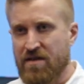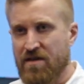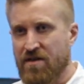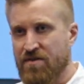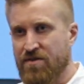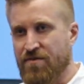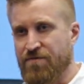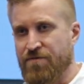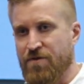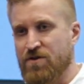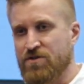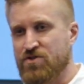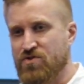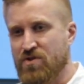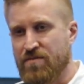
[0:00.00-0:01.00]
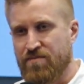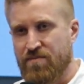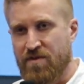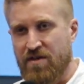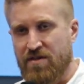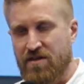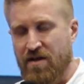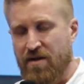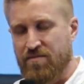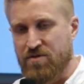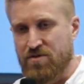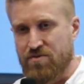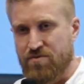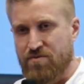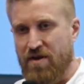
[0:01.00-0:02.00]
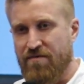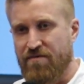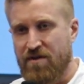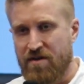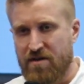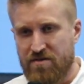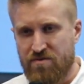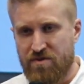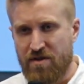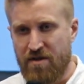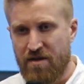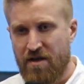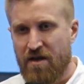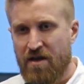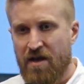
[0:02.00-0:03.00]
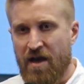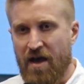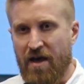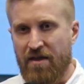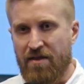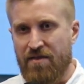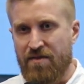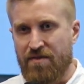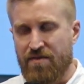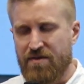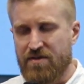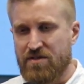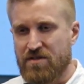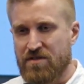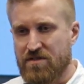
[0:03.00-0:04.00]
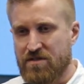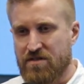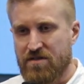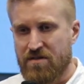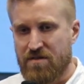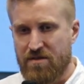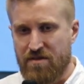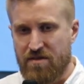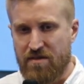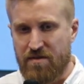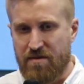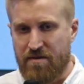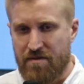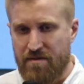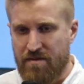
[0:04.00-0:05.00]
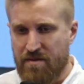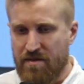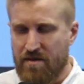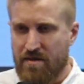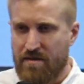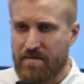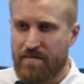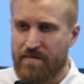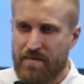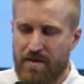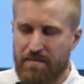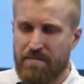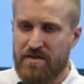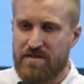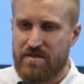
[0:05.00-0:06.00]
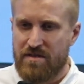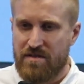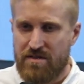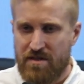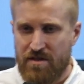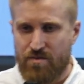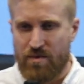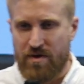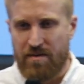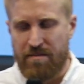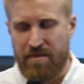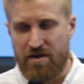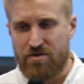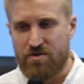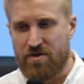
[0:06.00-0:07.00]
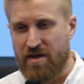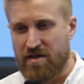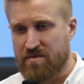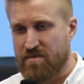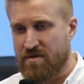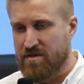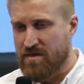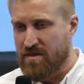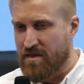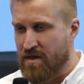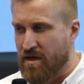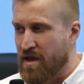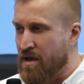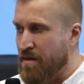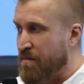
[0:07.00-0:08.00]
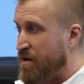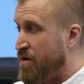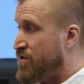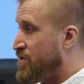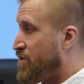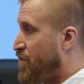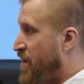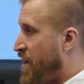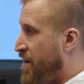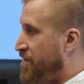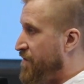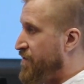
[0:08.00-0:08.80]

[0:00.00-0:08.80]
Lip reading: the first trip that comes to every country, and this is the business that we're major experts in, but also we have